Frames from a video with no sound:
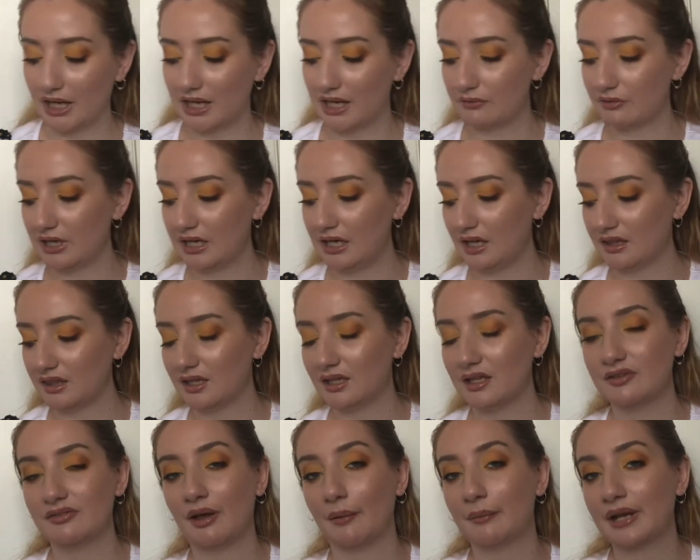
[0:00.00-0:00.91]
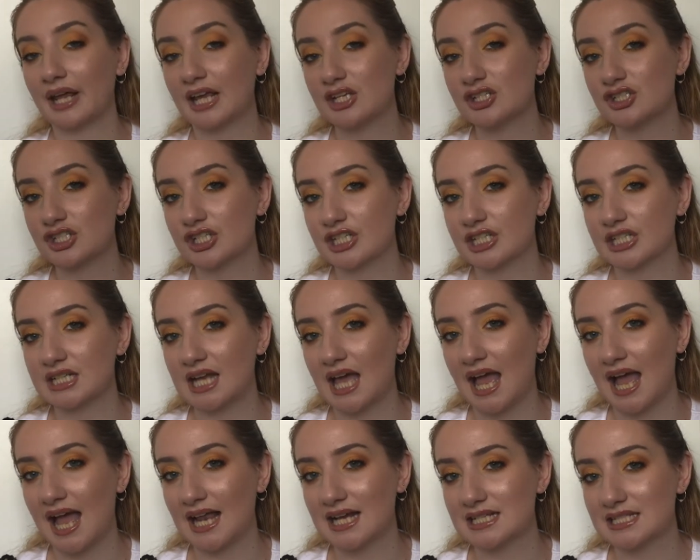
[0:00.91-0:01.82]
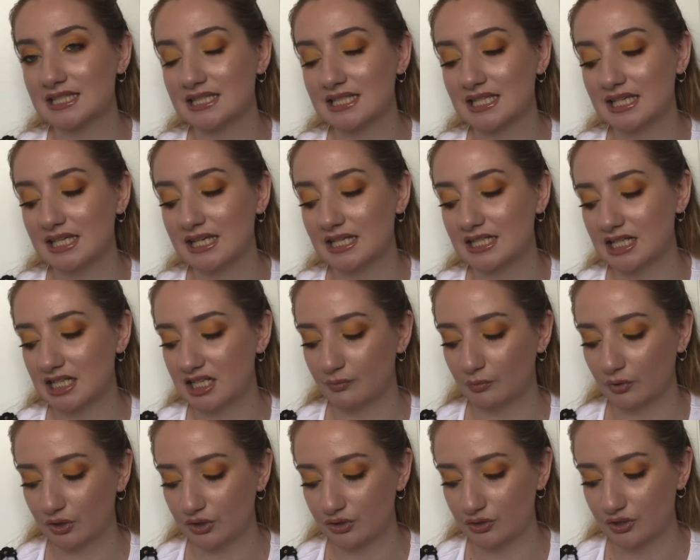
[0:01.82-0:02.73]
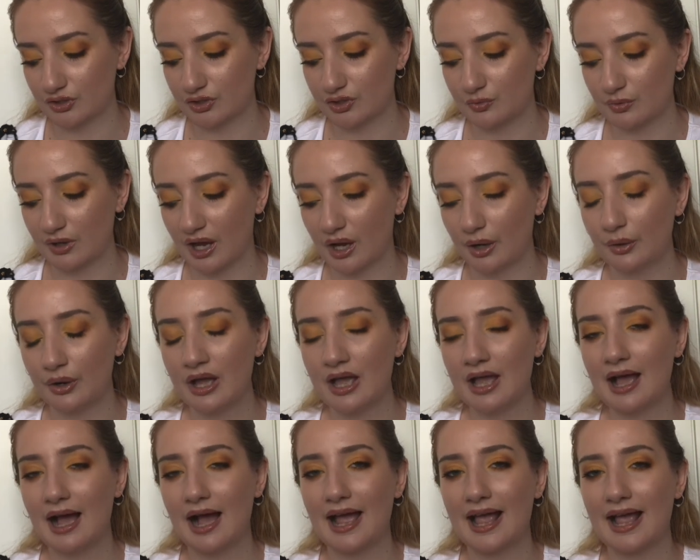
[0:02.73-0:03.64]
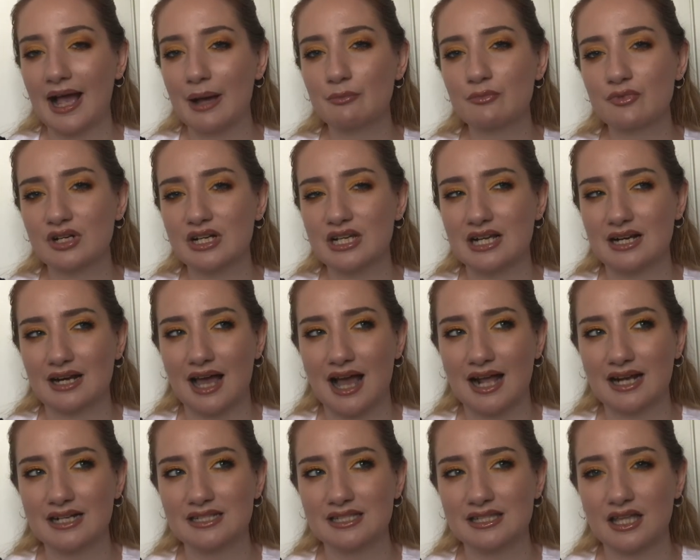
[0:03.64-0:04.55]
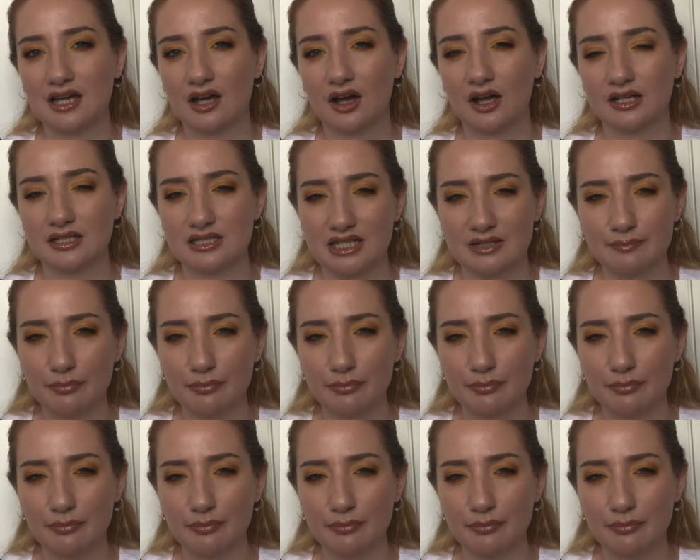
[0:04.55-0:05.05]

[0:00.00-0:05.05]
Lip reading: I really like the foundation and the tinted moisturiser as well. I am really glad that I did